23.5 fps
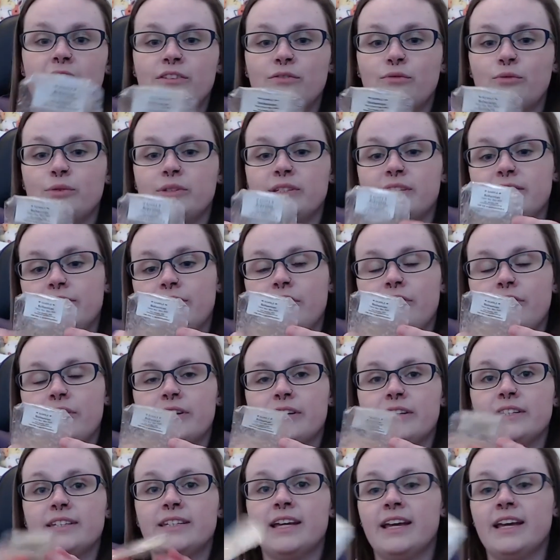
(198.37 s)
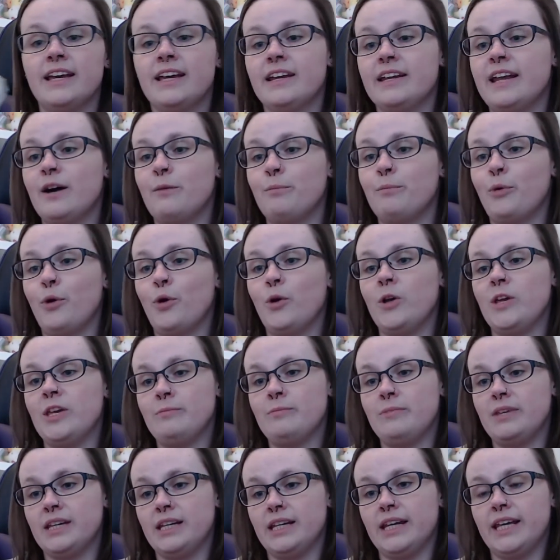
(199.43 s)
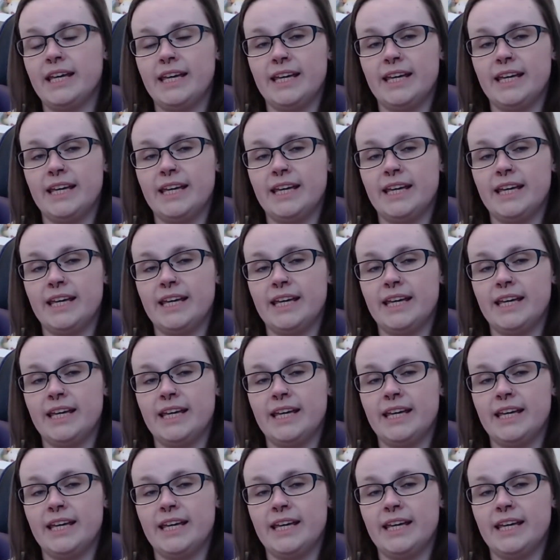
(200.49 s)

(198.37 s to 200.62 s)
of was in focus. Now, Bohemian